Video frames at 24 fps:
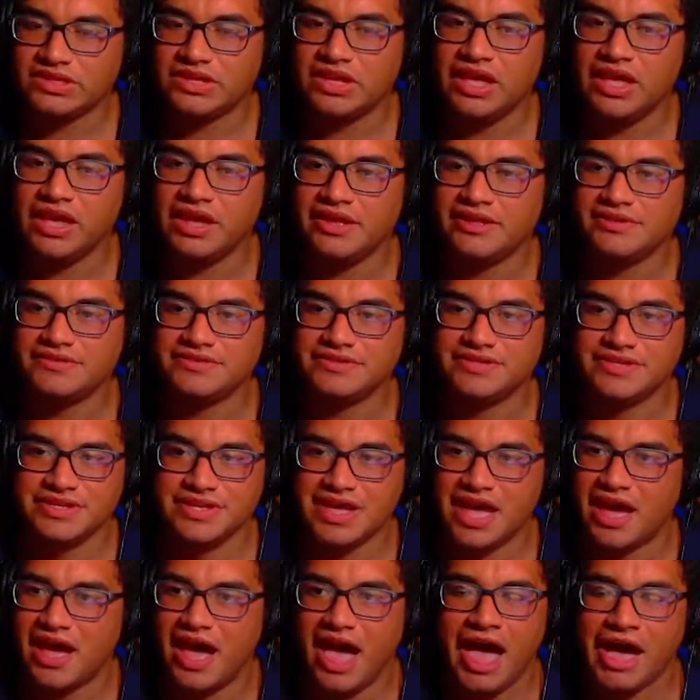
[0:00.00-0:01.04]
And
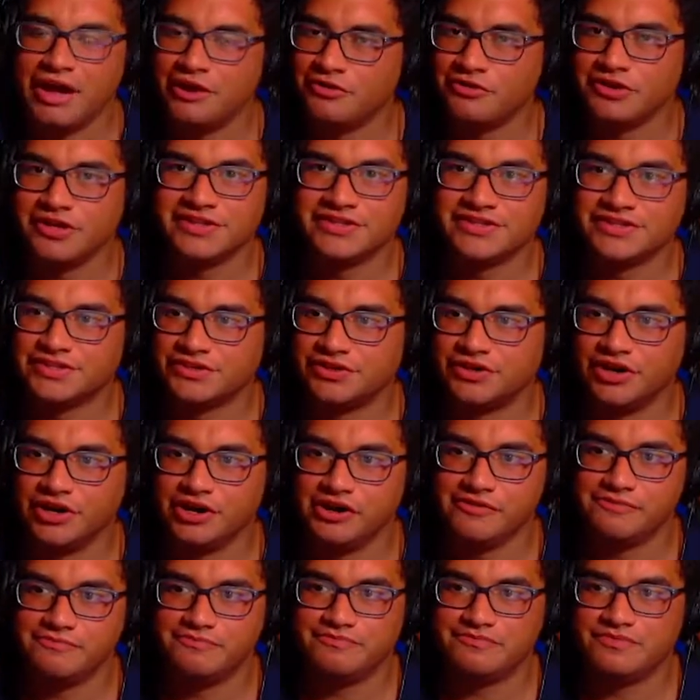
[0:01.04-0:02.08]
yeah, I don't
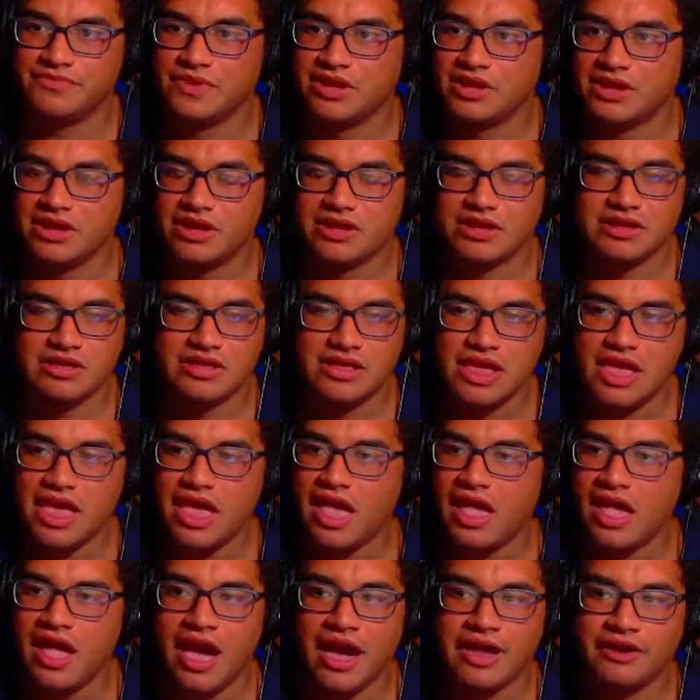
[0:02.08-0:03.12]
consider
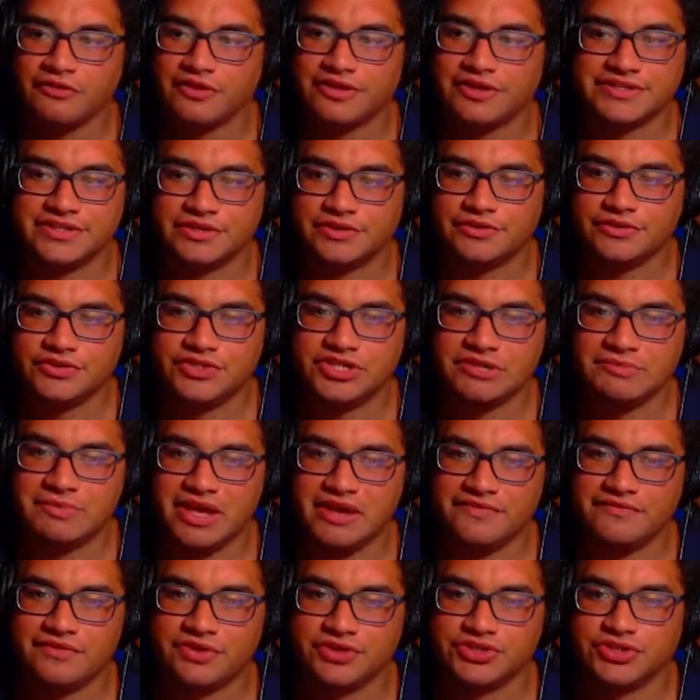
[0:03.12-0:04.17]
the
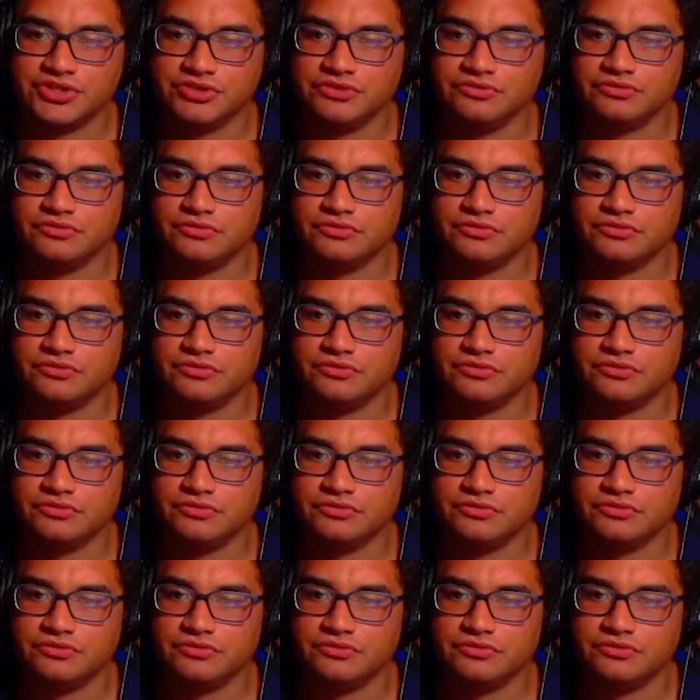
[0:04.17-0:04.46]
GBA version